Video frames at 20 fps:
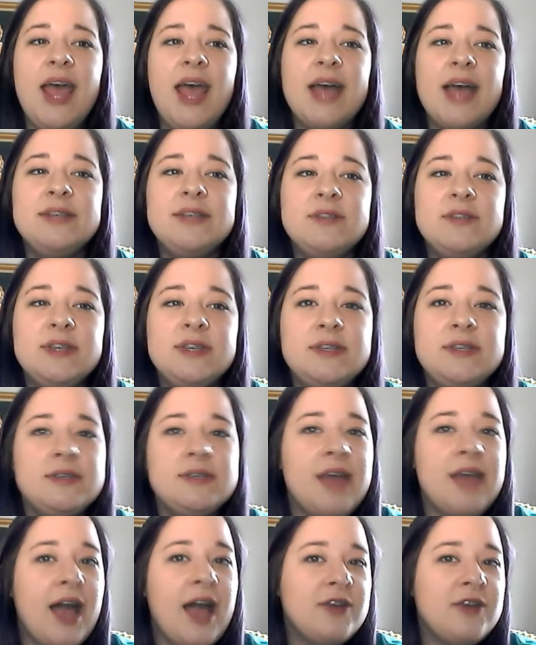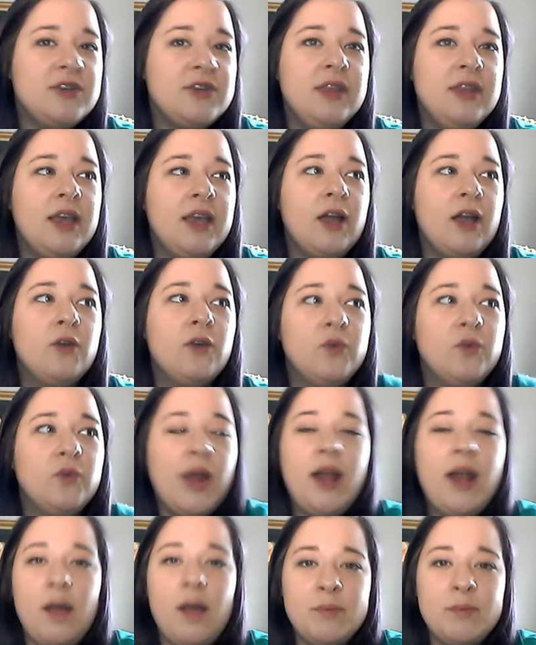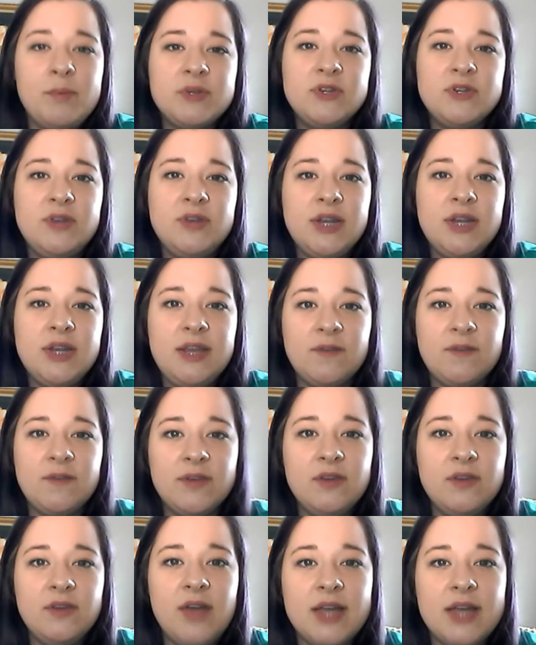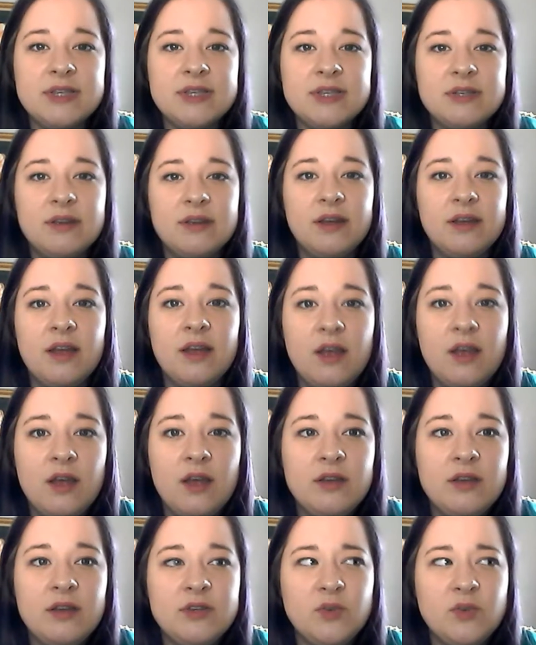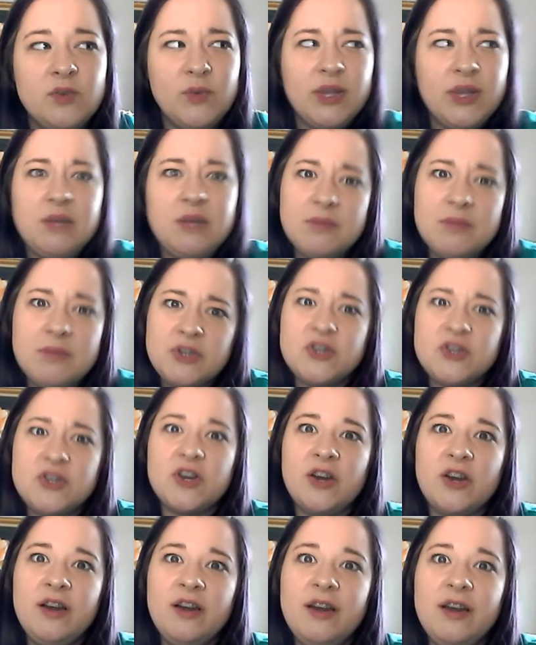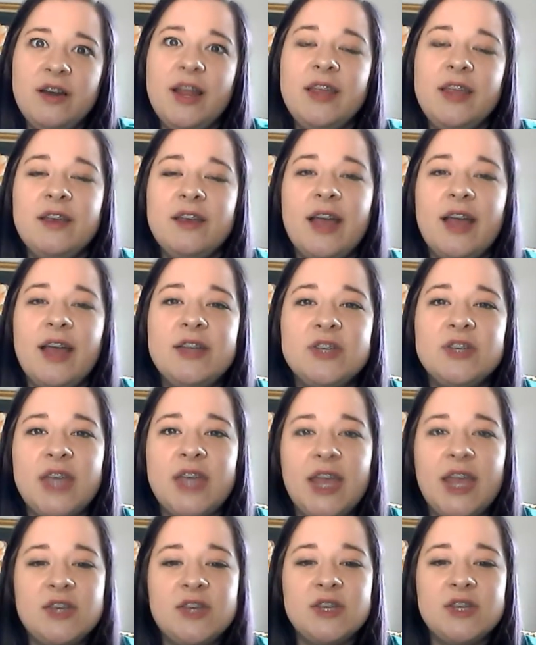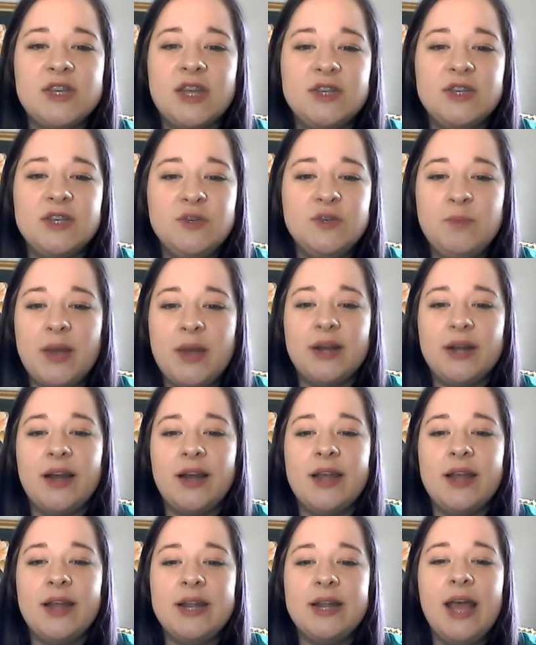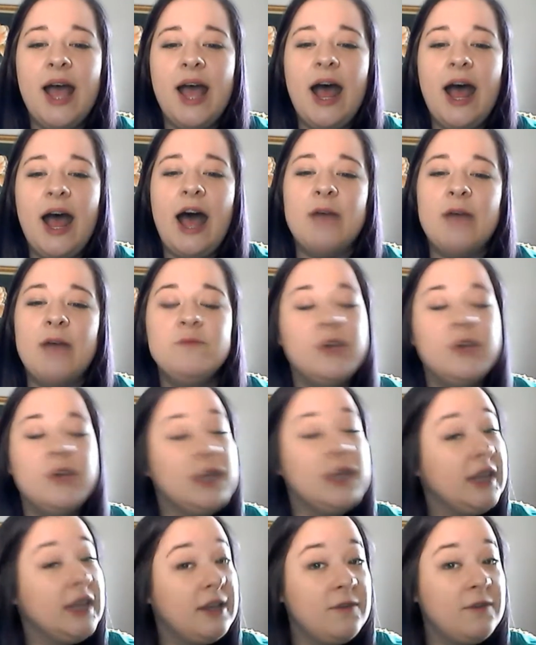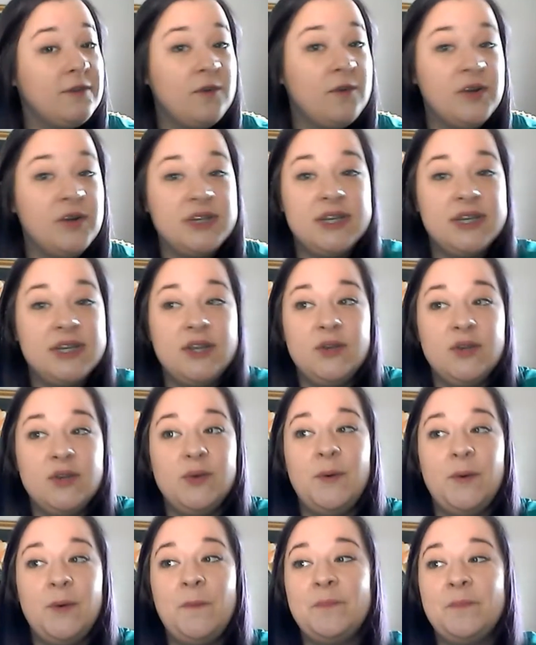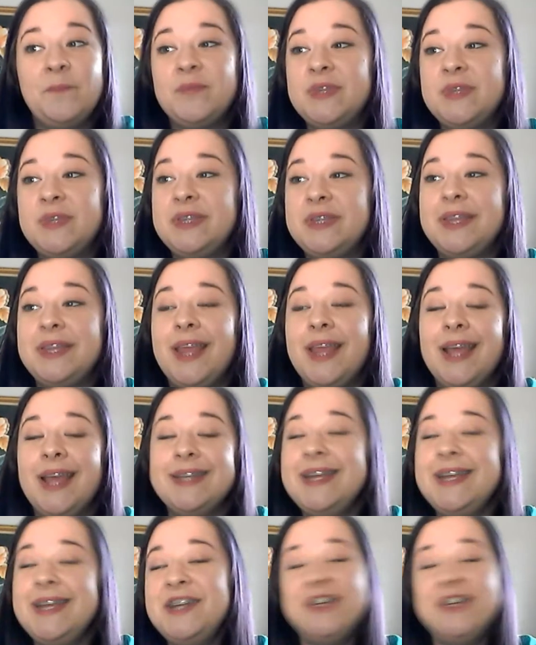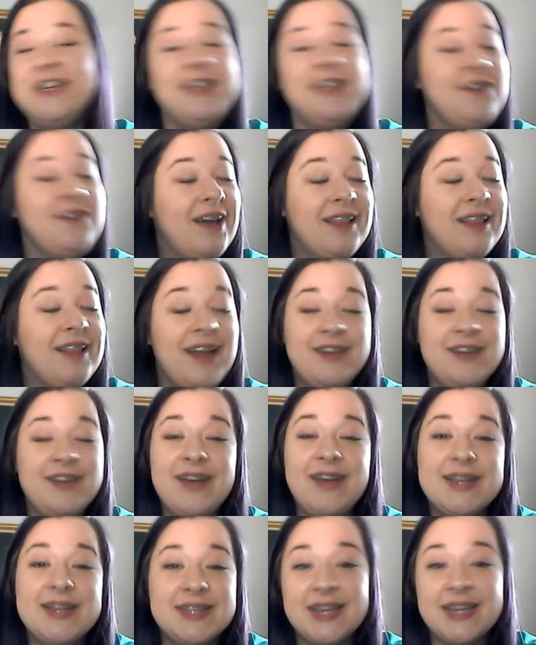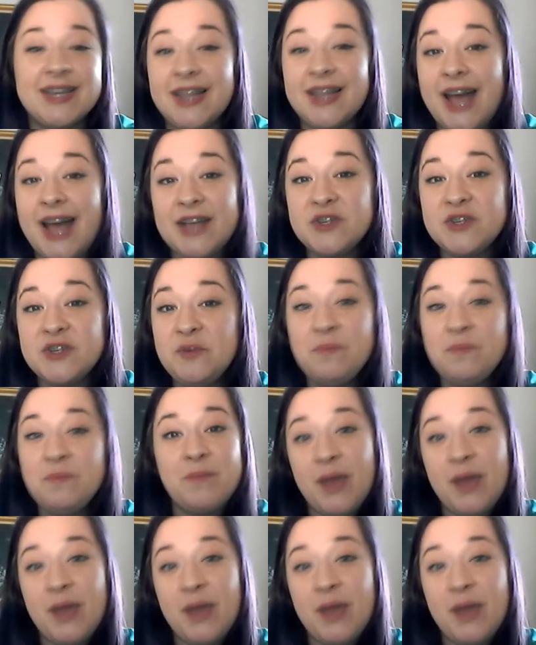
And so this is actually like a great opportunity for you guys to really mature in your education and do better. And I'm really looking forward to teaching you a lot of you guys in the classroom.